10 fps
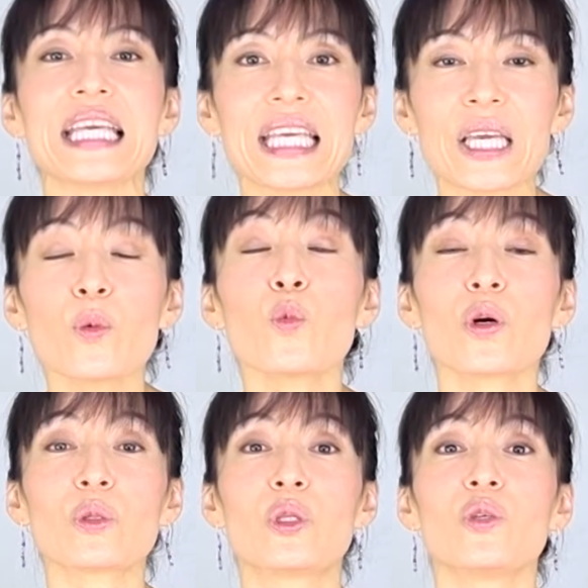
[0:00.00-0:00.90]
It
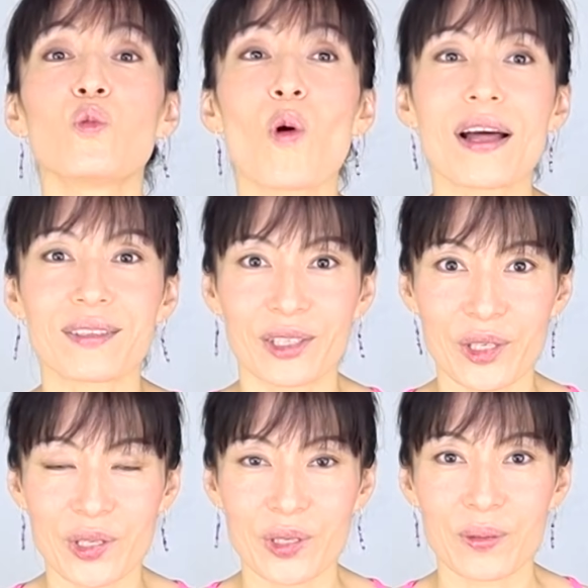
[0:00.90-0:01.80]
will do
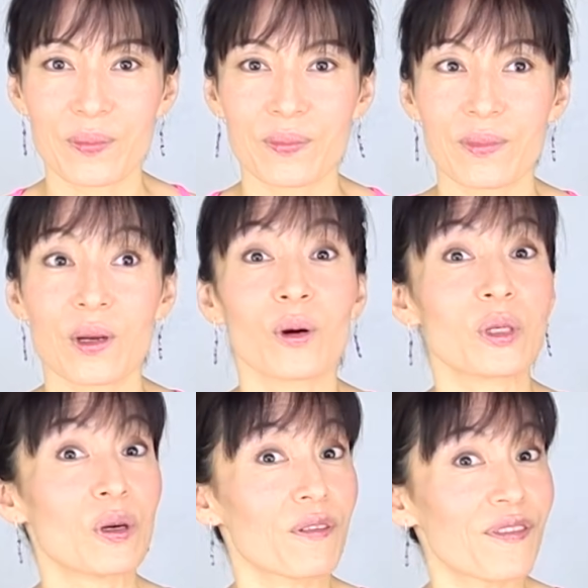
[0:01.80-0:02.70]
wonders
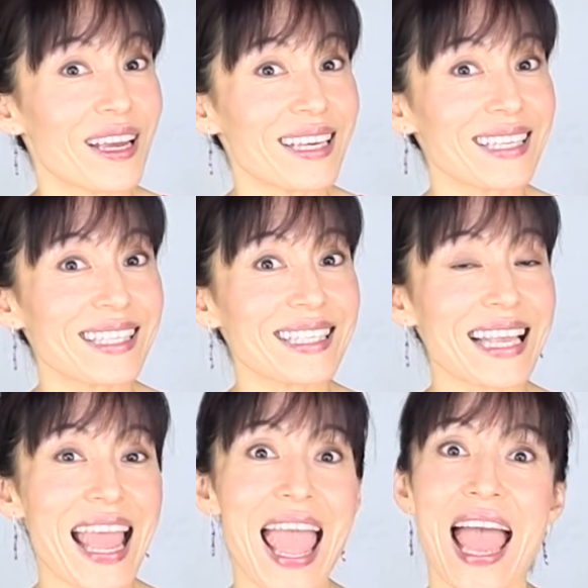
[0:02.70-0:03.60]
on your
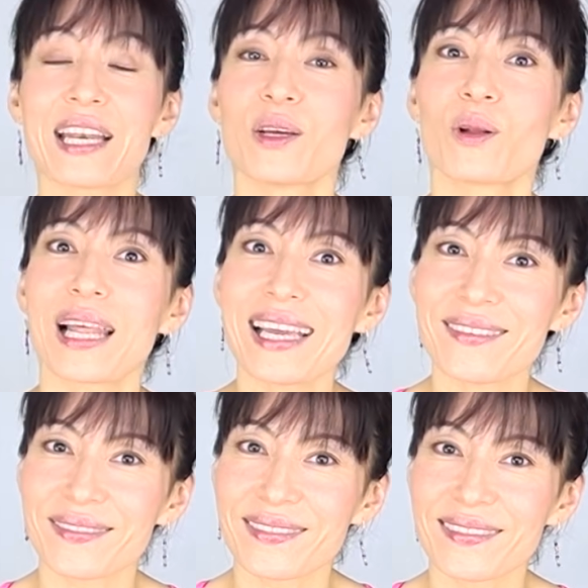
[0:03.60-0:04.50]
face and your life.